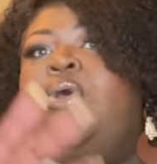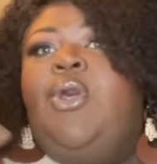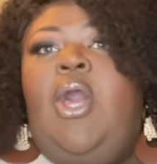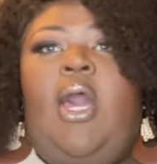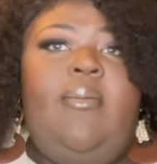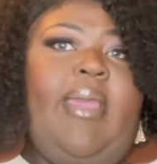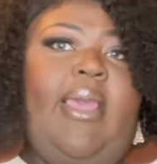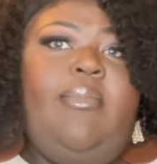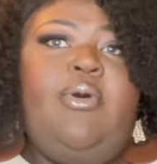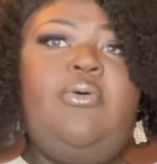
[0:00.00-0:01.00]

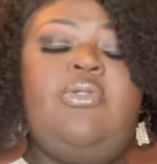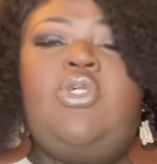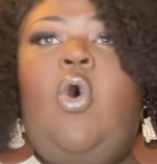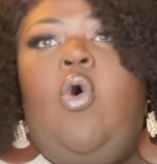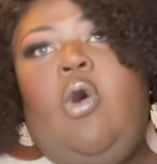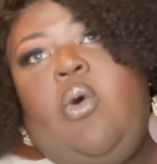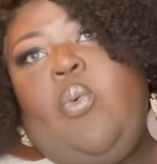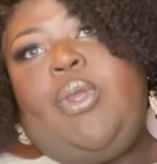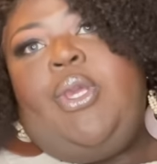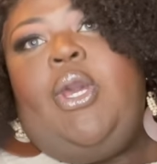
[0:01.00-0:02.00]
combat boots, or
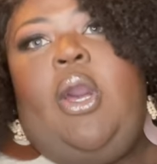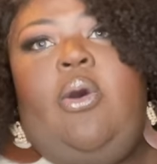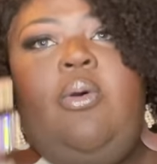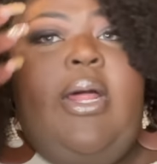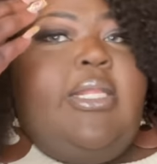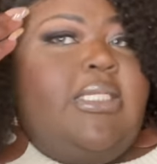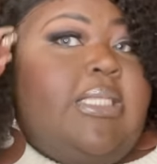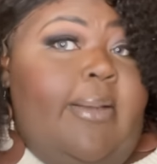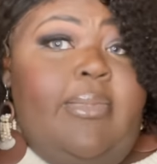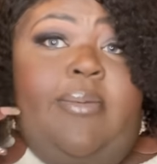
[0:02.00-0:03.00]
we can go,
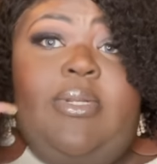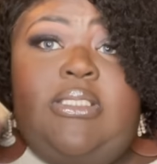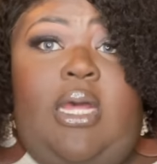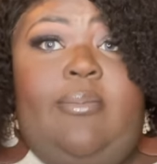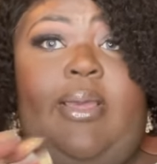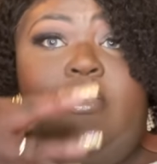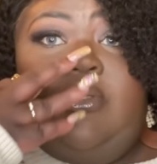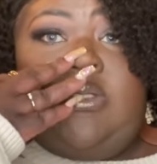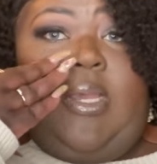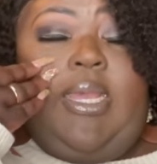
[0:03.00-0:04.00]
listen, I'm loving these combat
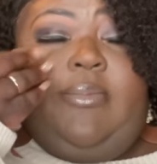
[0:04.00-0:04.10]
boots, okay?